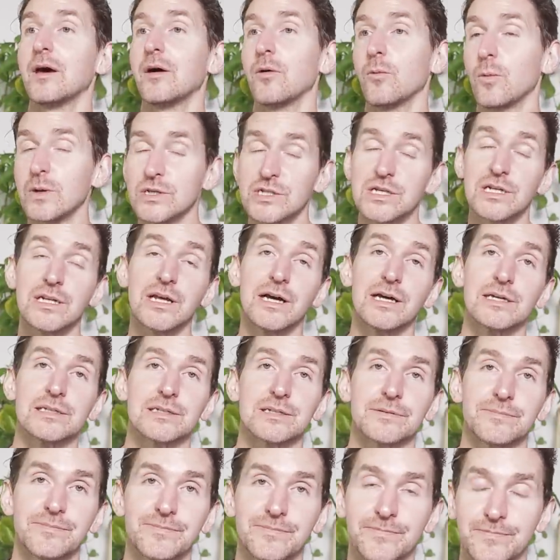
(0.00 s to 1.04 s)
which he
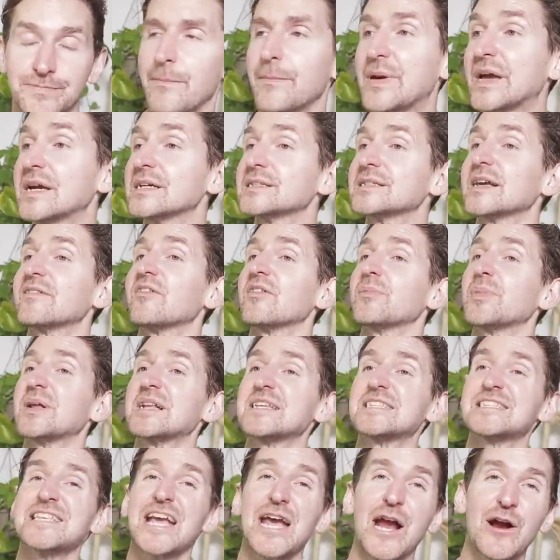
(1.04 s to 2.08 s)
does, because
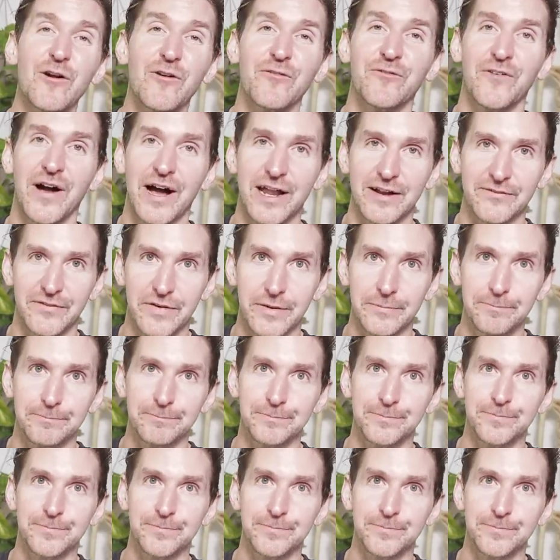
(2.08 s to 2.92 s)
everybody's terrified of him.